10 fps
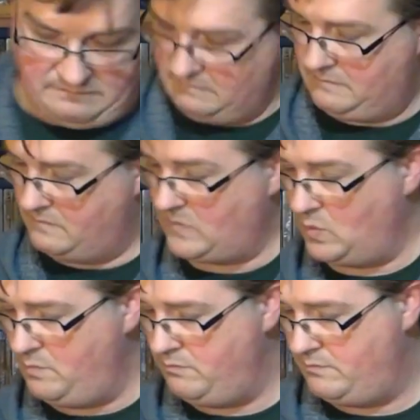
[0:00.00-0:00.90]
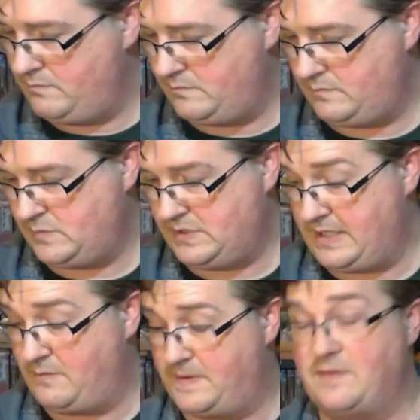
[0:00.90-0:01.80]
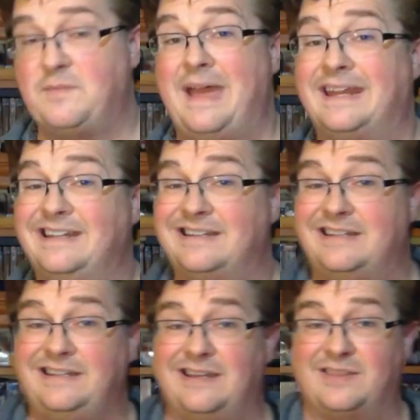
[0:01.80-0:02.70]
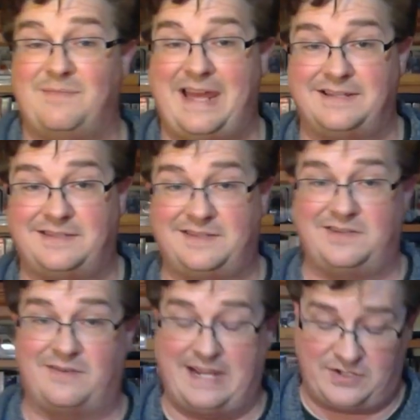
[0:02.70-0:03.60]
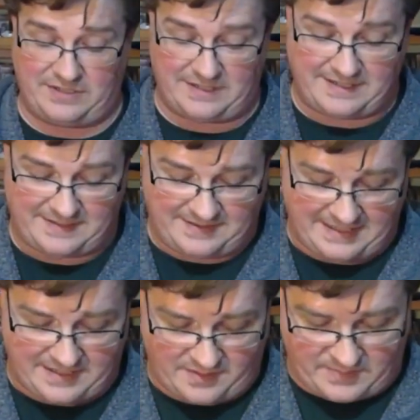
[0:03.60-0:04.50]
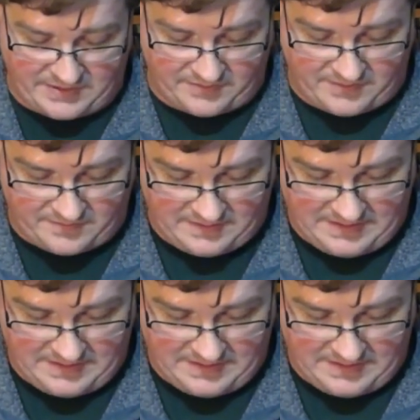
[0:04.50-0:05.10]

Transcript: Yeah, without the magnet, the masts don't actually like to stand up on their own.